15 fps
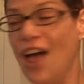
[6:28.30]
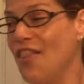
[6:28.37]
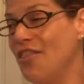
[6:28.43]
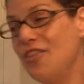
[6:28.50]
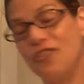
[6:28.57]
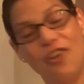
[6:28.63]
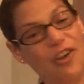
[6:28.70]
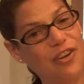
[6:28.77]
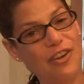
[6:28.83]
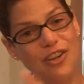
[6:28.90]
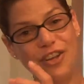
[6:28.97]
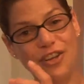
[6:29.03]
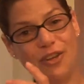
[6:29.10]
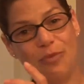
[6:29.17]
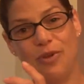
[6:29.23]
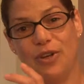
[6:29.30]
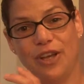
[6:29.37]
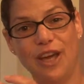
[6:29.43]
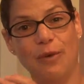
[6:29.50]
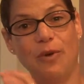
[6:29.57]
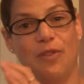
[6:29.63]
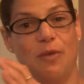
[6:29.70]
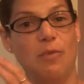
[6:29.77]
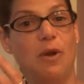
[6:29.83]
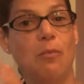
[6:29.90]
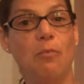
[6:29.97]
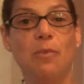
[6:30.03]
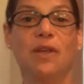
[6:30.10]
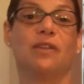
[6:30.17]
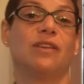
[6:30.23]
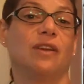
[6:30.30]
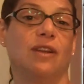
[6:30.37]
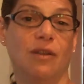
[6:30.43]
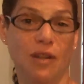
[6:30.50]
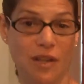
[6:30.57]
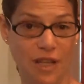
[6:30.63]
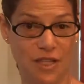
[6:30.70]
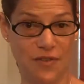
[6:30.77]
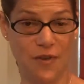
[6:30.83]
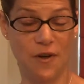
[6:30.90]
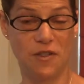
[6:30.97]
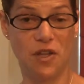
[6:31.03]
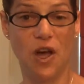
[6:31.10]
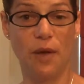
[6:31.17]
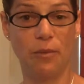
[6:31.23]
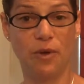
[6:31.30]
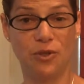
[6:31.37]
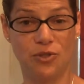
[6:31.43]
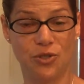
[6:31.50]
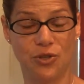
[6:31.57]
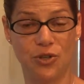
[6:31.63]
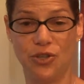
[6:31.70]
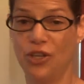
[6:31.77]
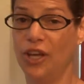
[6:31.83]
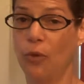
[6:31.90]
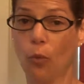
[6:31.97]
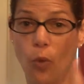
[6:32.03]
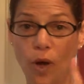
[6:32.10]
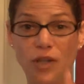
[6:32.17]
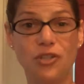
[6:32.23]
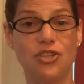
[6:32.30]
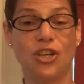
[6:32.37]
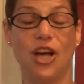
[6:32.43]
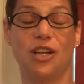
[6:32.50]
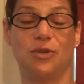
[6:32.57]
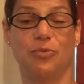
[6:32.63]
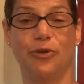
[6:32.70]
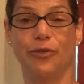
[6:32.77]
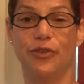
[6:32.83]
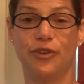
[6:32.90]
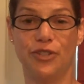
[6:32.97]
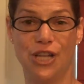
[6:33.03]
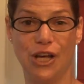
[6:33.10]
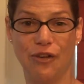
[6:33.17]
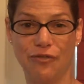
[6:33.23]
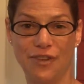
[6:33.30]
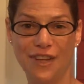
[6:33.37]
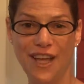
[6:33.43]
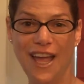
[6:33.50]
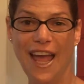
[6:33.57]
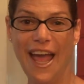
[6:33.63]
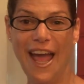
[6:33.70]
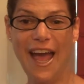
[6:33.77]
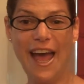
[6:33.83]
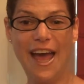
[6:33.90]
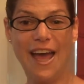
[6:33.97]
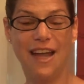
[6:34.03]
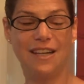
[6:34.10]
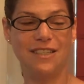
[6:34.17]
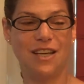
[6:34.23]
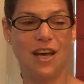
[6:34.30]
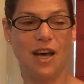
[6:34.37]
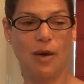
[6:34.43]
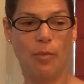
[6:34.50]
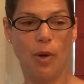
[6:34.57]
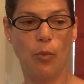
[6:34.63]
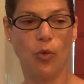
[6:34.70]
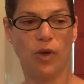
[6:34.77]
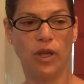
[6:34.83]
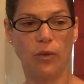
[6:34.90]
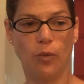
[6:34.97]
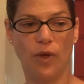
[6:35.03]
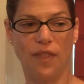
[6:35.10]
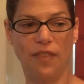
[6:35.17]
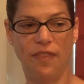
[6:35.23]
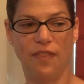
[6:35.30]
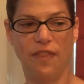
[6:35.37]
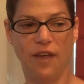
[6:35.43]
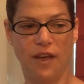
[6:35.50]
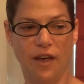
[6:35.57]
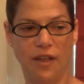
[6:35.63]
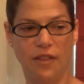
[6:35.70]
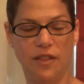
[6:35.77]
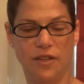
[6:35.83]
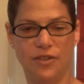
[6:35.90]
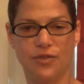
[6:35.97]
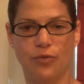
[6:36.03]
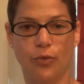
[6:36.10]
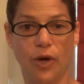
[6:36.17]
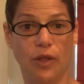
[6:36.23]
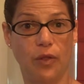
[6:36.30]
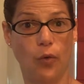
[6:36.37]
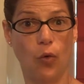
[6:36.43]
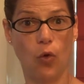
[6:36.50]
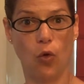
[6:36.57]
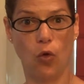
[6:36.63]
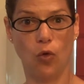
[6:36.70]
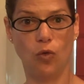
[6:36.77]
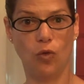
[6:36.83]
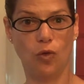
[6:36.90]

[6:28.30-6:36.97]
they're not going to communicate with them at $1 million, as far as I'm concerned. You get one shot to prove yourself. And I'm working with this great local